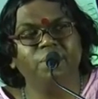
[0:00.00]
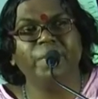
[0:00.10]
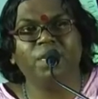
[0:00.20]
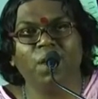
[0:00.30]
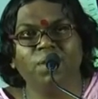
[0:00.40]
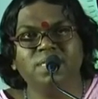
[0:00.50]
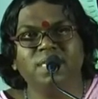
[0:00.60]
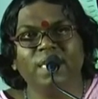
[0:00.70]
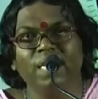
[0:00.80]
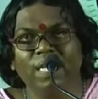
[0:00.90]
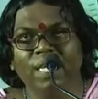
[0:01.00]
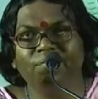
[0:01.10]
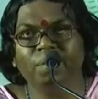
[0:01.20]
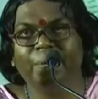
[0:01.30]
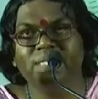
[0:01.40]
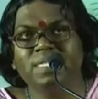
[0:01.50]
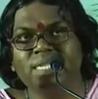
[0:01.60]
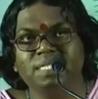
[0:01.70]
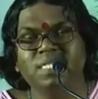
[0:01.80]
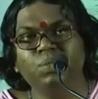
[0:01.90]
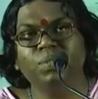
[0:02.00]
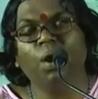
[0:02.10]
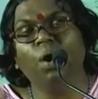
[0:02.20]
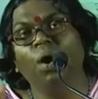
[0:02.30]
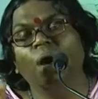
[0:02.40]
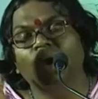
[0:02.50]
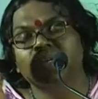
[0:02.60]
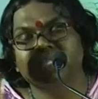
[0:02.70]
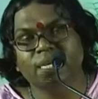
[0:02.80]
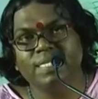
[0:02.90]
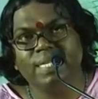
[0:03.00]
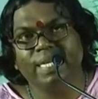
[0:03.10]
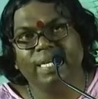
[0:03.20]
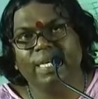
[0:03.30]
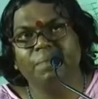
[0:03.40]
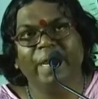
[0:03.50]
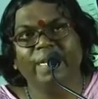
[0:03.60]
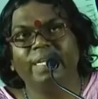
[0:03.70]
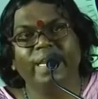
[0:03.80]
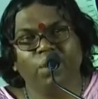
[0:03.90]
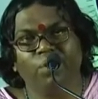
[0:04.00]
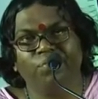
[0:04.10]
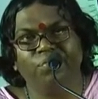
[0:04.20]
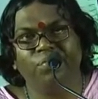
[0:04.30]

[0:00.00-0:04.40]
because if the person doesn't do the surgery, he might die off.